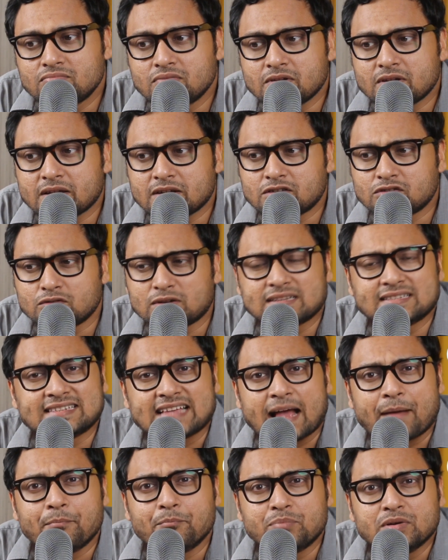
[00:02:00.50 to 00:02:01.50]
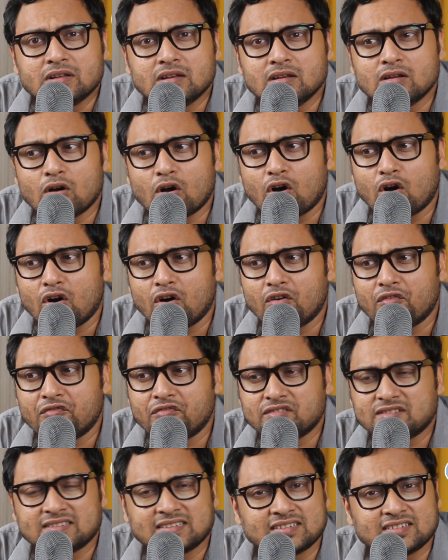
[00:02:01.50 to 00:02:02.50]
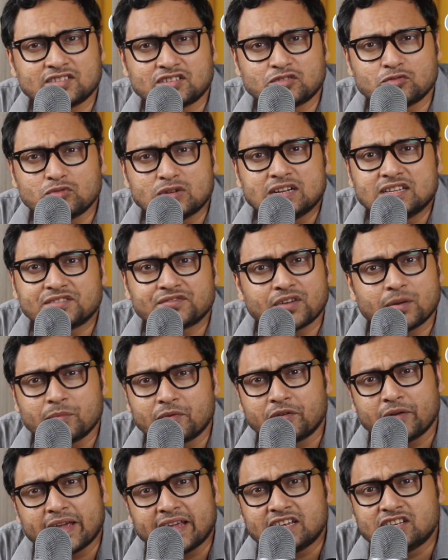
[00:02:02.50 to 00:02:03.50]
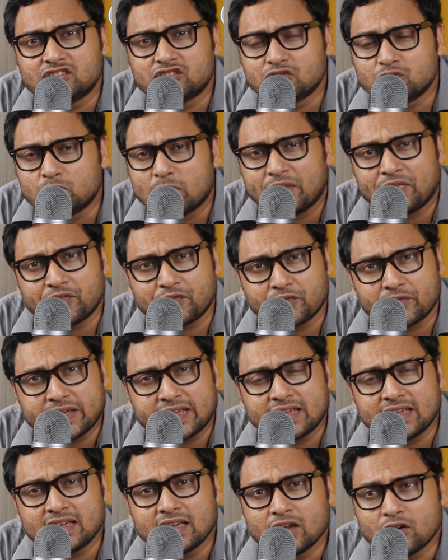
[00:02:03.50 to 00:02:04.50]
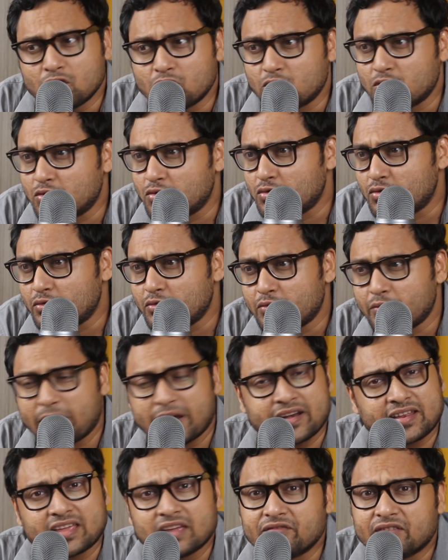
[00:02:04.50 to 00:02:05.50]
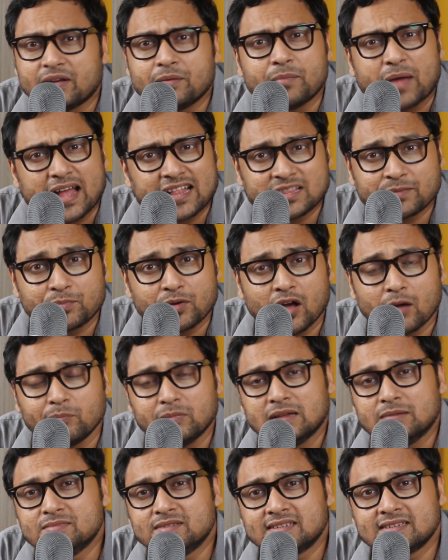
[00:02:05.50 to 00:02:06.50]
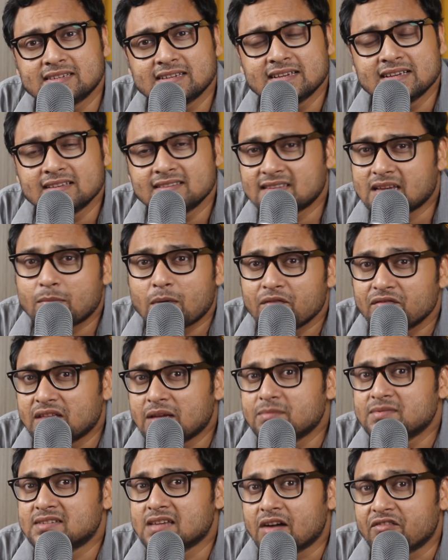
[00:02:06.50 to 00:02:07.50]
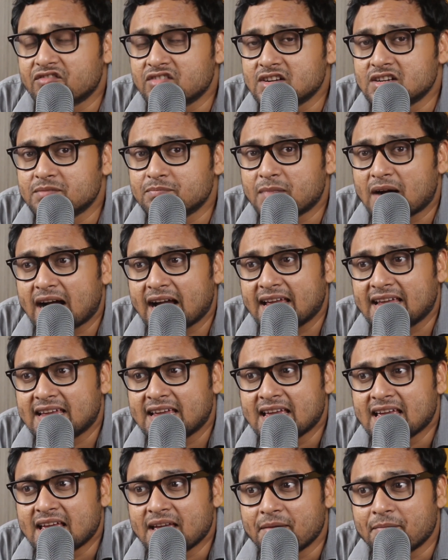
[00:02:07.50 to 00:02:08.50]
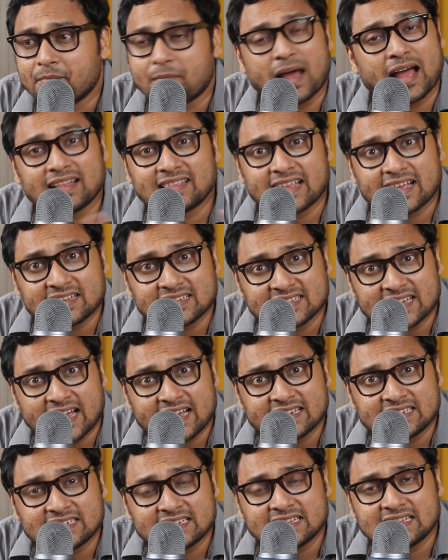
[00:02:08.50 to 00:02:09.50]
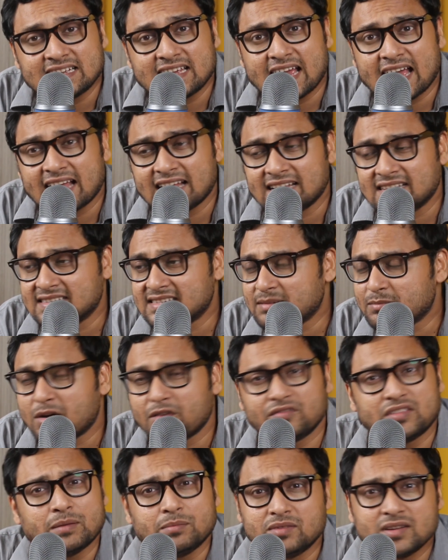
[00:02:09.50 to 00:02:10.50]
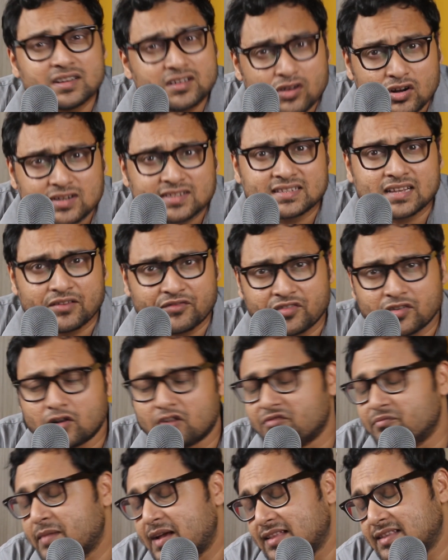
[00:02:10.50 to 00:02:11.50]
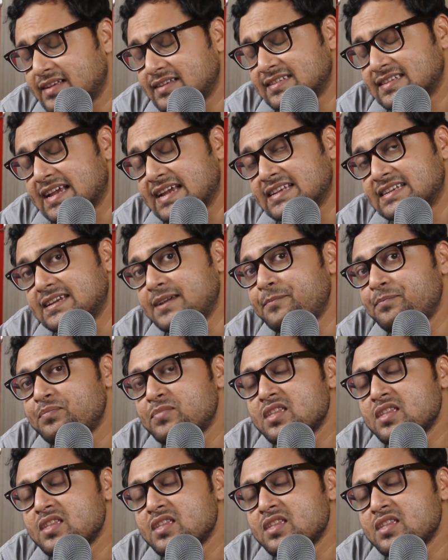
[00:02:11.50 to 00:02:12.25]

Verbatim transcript: uh, took a sample of students from grade 2 and 3 who were given math problems. Some of them suffered by math anxiety, and some of them did not suffer of math anxiety.